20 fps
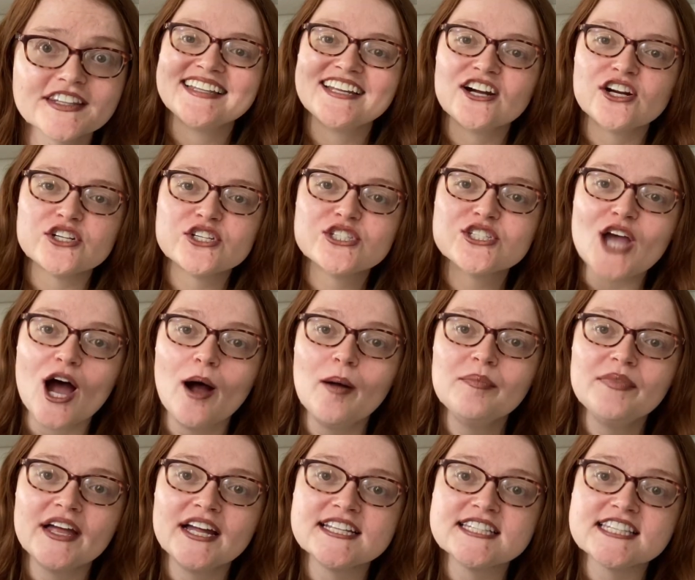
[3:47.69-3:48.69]
There are some
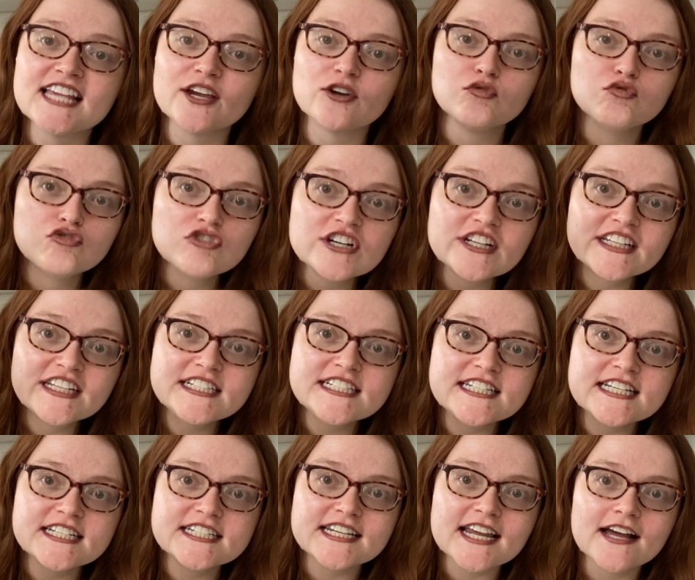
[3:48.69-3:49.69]
that's like really
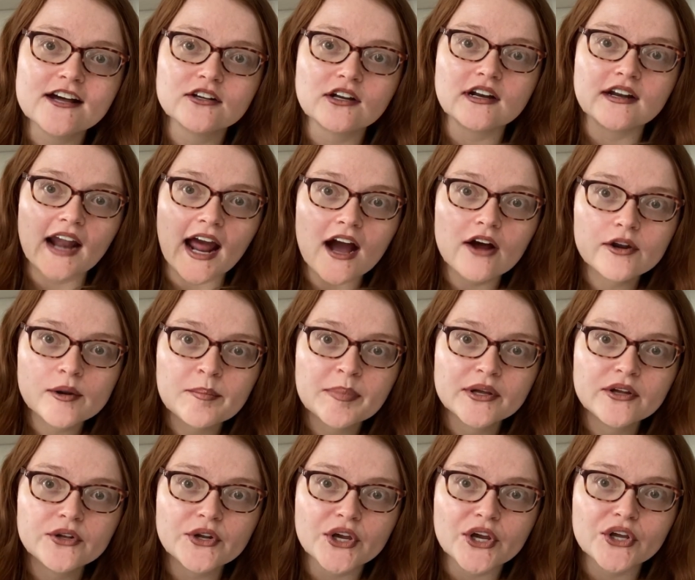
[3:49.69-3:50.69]
detailed on how to
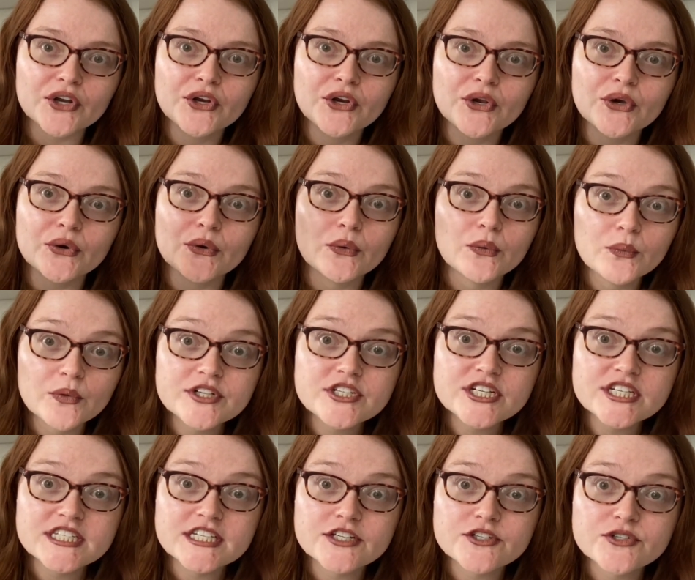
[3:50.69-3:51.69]
build a canoe, which
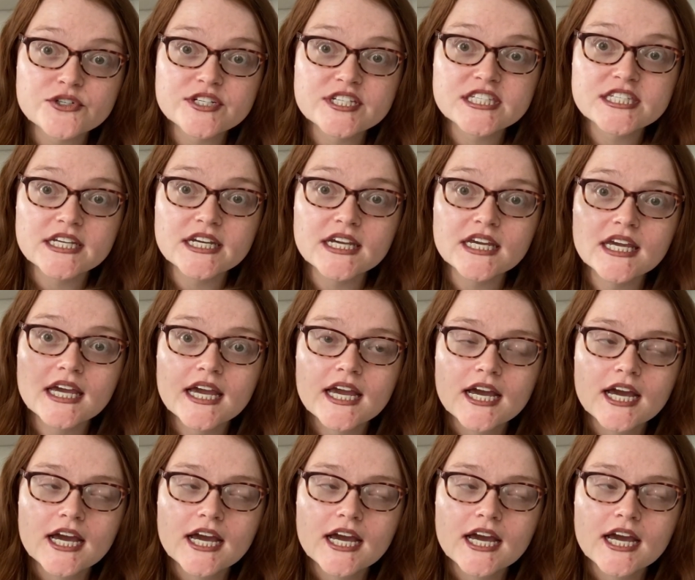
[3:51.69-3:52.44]
is interesting,